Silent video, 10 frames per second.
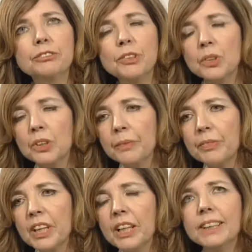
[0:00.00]
4.
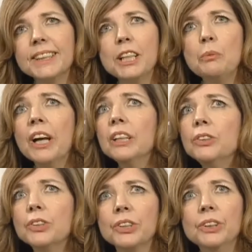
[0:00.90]
C1
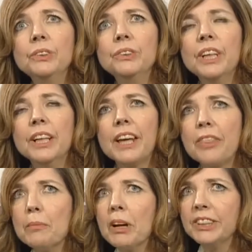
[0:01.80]
and 2
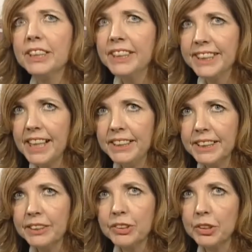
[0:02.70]
get the most
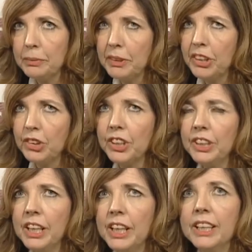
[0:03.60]
intensive
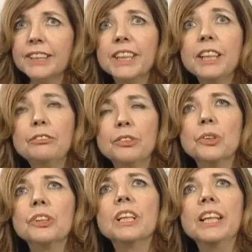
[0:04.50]
supervision,
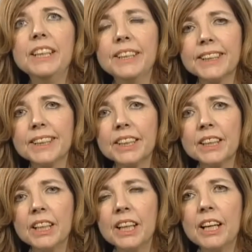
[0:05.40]
C4 the least.
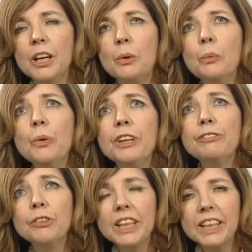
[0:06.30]
We
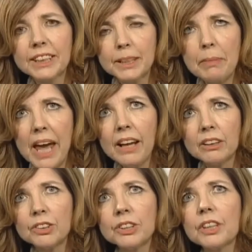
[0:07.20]
fully
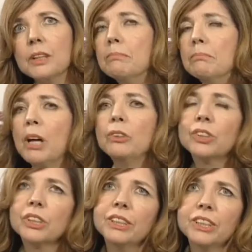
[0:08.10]
expect that
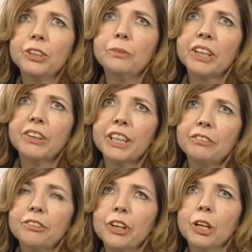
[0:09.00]
most consumer
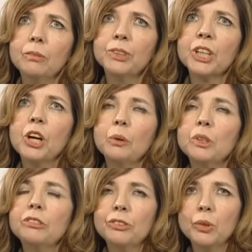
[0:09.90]
credit firms
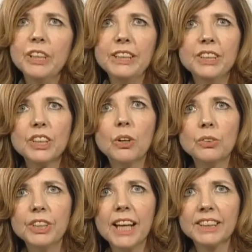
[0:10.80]
will fall into
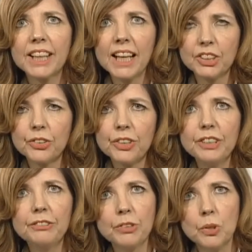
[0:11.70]
conduct
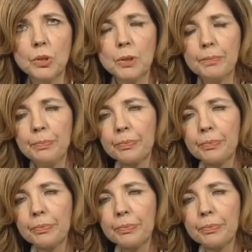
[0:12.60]
category 4.